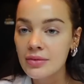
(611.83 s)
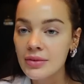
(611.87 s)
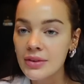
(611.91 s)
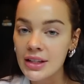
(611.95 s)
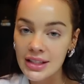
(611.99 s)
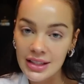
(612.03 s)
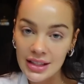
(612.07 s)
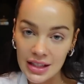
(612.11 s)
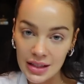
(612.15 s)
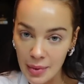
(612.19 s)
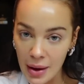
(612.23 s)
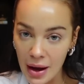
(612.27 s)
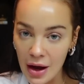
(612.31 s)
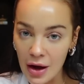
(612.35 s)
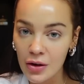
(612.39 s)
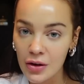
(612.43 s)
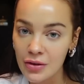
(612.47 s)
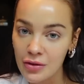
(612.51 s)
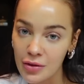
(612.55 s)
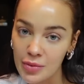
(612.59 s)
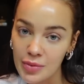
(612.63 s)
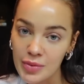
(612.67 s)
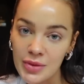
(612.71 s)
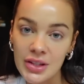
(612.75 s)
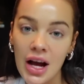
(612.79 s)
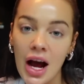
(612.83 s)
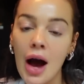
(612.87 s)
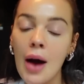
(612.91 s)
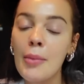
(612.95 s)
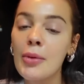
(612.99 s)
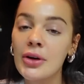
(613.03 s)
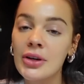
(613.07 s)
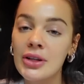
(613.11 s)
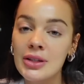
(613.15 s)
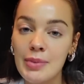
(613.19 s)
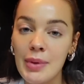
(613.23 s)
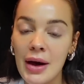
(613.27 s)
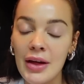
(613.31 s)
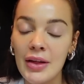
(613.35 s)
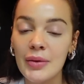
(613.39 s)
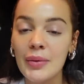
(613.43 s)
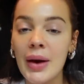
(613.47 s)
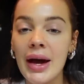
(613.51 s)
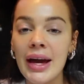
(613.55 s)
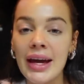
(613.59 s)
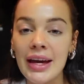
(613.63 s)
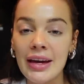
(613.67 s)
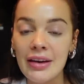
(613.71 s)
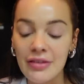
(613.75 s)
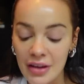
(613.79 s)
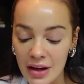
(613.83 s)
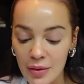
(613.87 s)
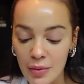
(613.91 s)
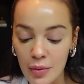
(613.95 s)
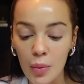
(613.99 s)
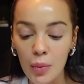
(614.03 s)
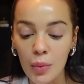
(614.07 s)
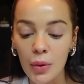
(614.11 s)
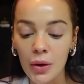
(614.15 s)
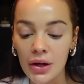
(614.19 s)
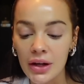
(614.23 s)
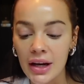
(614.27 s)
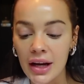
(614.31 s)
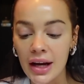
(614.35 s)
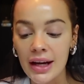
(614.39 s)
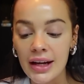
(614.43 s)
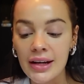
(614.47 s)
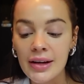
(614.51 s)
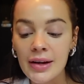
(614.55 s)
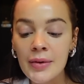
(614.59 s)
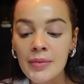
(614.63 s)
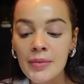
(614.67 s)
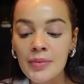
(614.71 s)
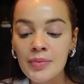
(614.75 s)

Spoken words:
This is my order from Starbucks, by the way, if anyone wondered.